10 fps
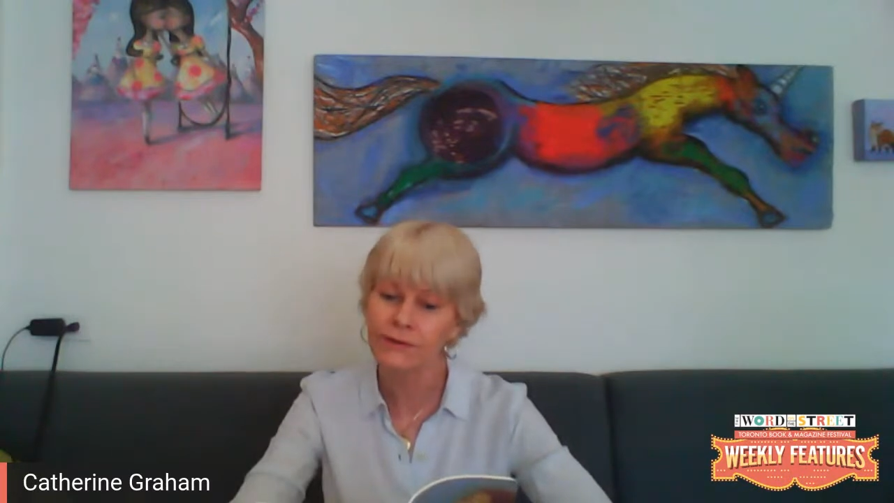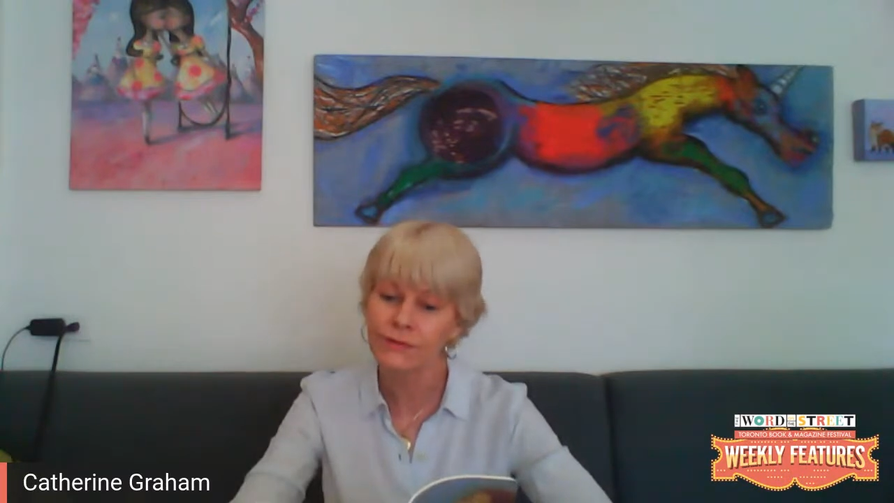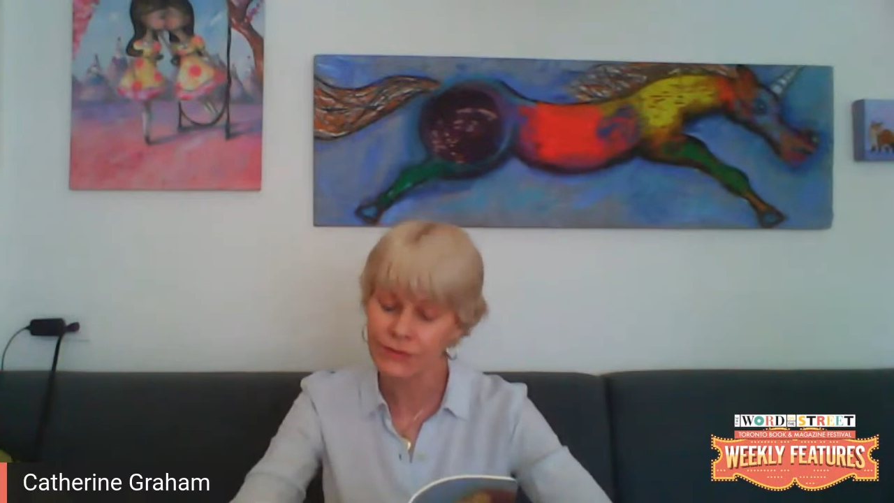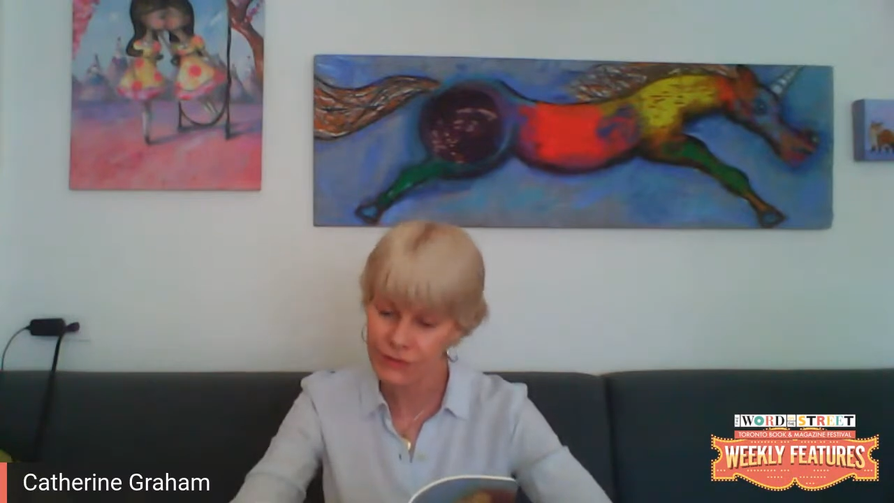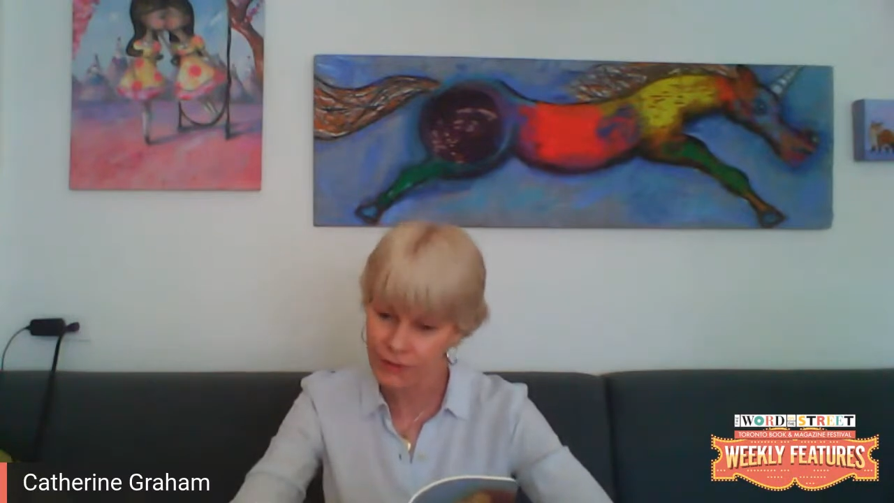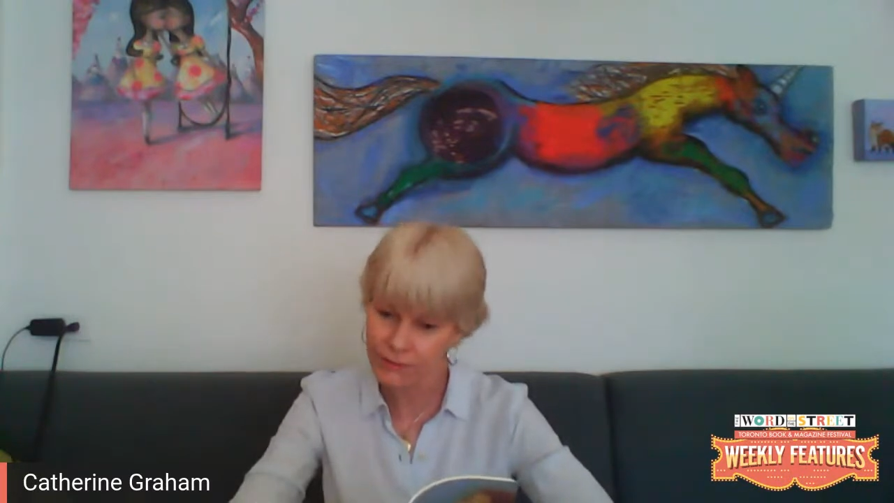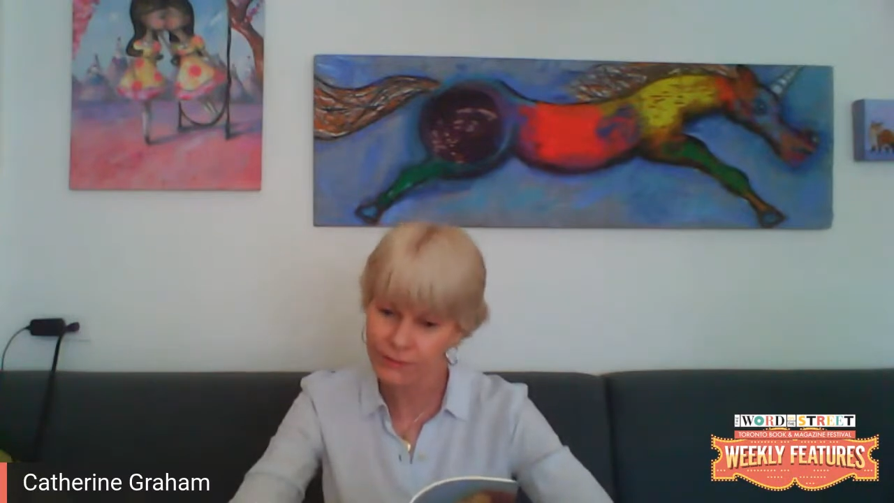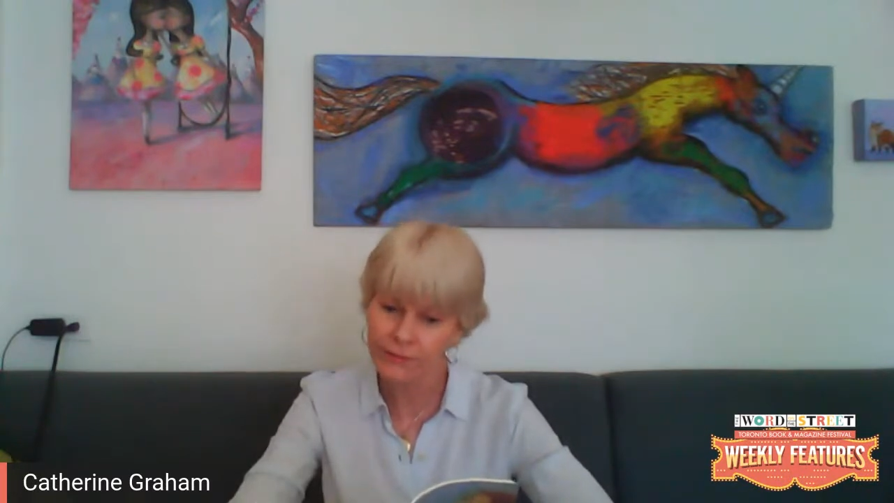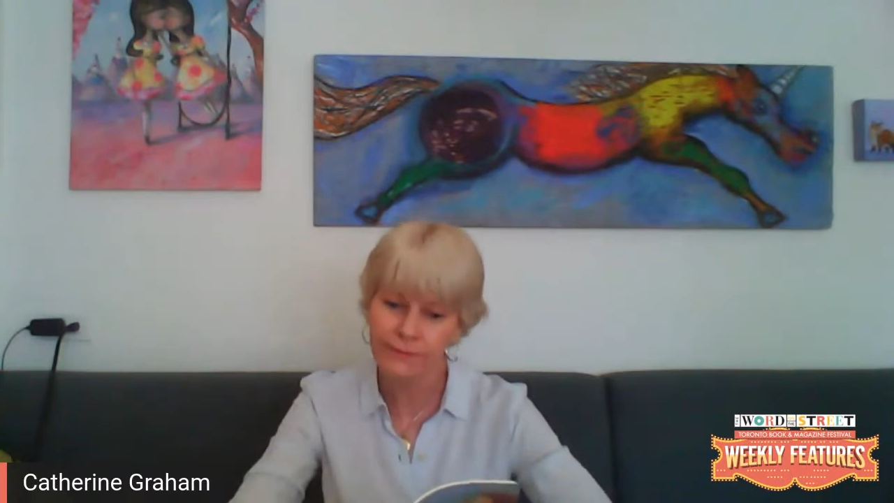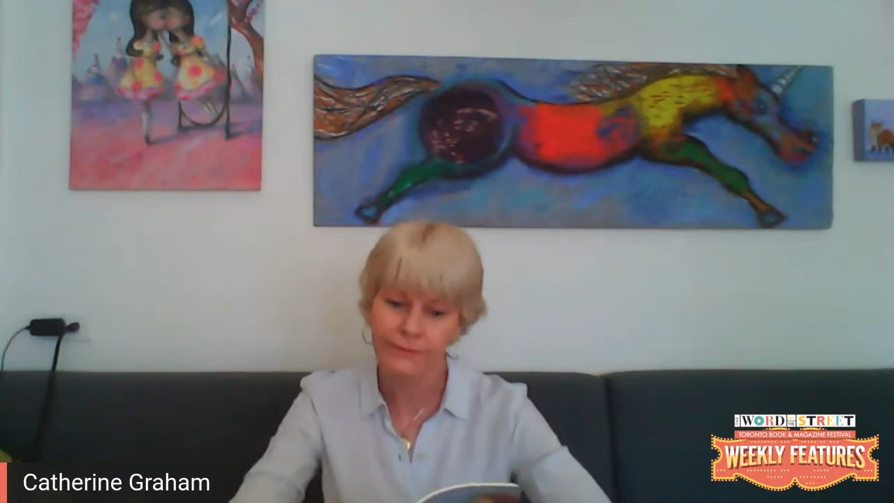
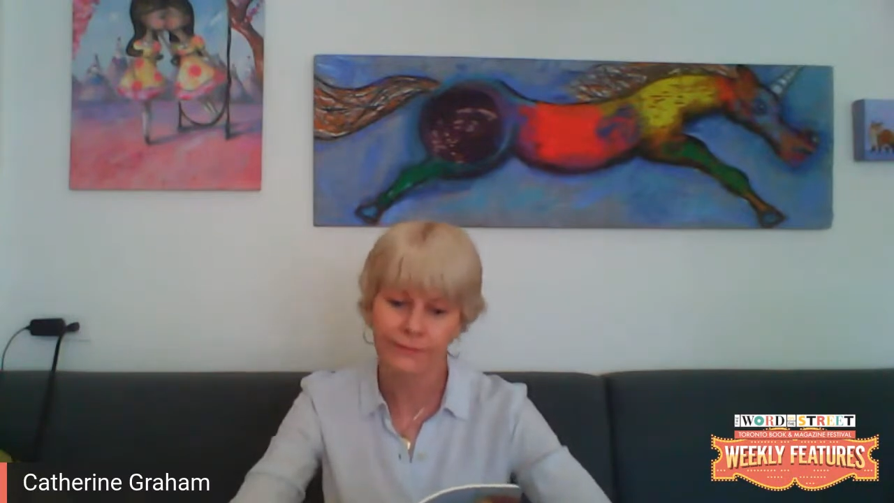stone.